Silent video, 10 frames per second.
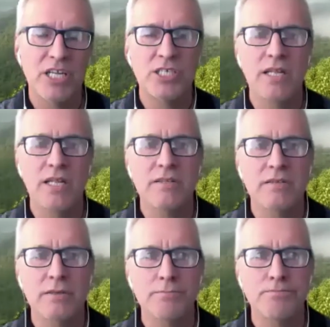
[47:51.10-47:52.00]
that
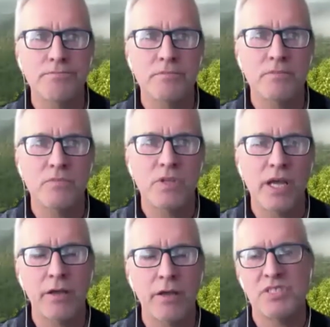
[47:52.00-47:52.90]
now
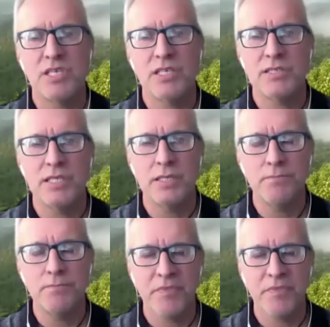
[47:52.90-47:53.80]
I'm 60,
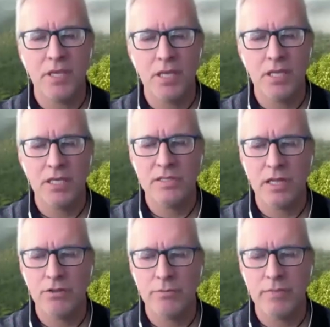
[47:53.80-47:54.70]
and I
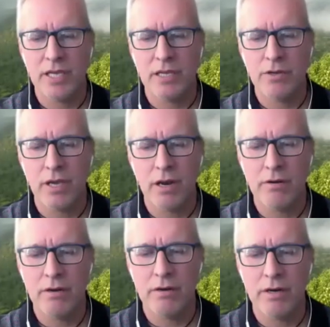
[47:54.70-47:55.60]
started my
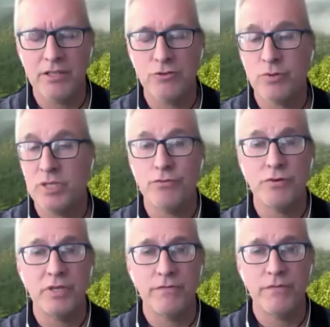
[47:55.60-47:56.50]
career at 23,
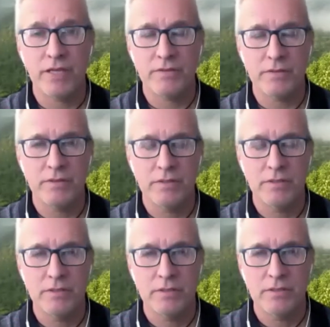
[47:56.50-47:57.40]
in fact.
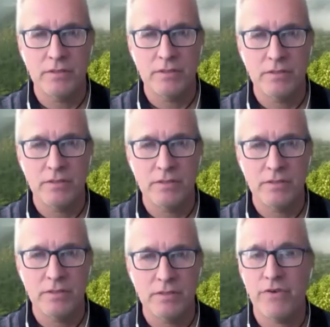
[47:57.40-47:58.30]

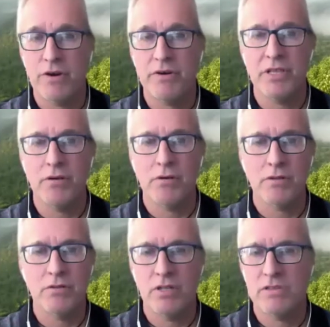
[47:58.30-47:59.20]
So very young,
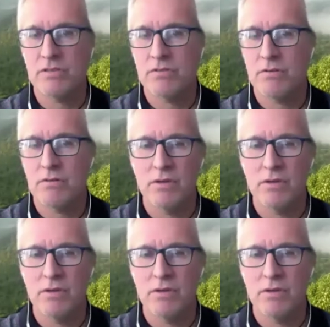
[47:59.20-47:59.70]
not so